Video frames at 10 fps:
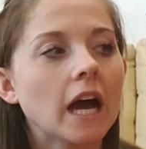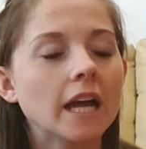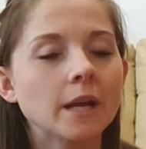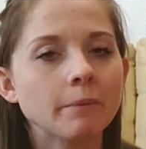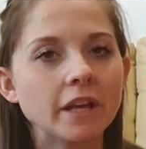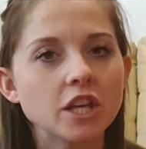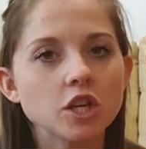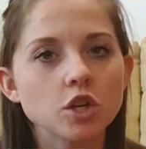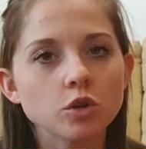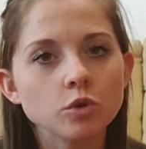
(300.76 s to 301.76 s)
I am a
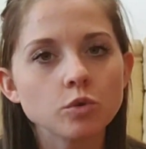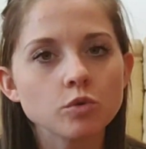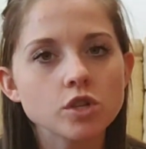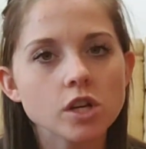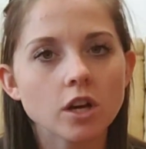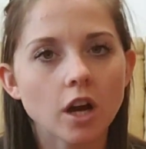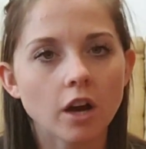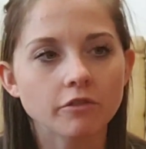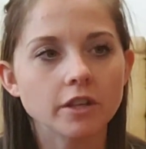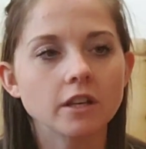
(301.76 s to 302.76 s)
huge
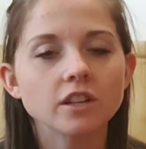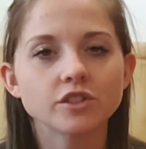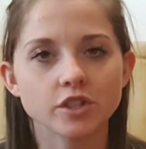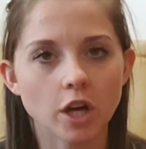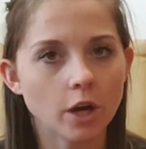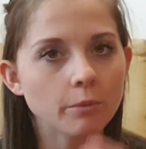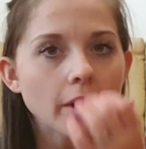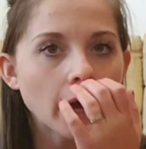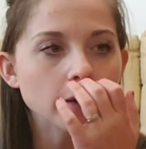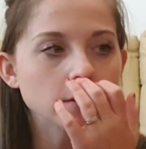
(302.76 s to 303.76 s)
coffee snob.
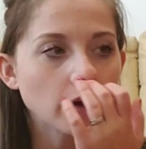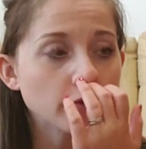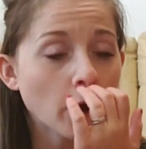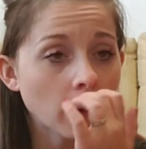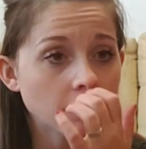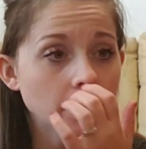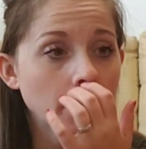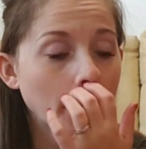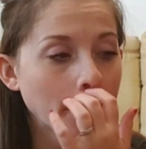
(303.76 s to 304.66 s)
I love coffee.